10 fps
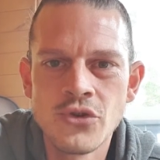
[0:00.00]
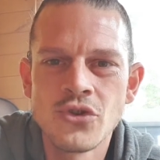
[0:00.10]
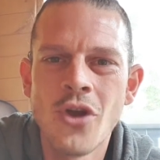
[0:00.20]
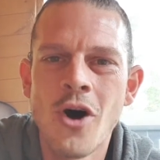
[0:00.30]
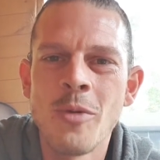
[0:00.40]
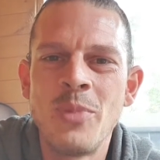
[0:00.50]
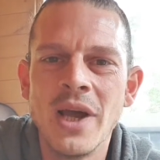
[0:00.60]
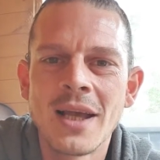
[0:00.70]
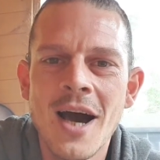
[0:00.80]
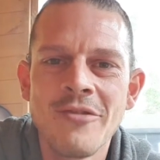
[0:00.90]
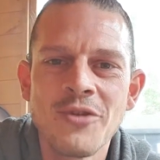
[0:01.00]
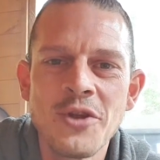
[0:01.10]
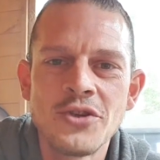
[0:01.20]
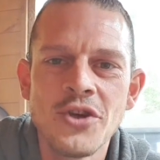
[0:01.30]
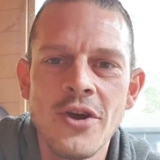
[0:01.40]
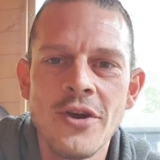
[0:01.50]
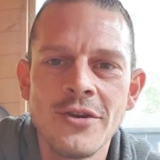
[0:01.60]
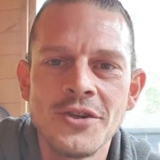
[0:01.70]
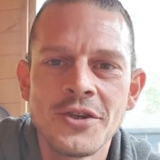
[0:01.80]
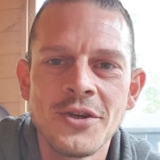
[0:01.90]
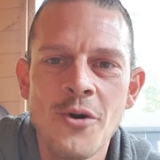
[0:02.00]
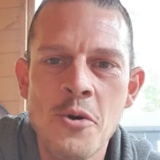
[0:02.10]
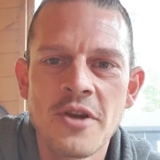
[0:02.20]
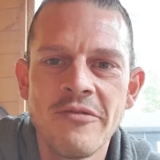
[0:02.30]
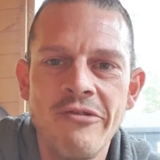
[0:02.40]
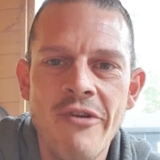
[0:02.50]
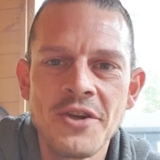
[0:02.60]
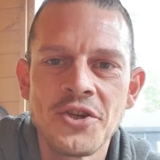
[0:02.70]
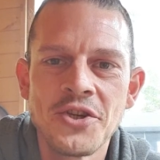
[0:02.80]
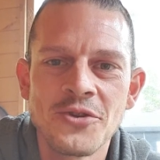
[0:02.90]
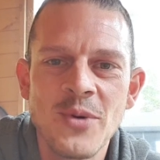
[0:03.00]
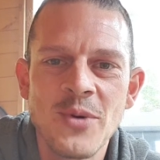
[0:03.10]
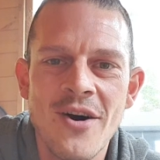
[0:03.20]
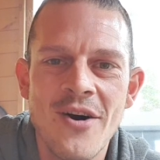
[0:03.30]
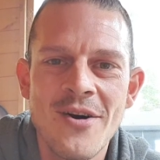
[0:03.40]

stop it. Catholic Church, you can go to confession on Twitter.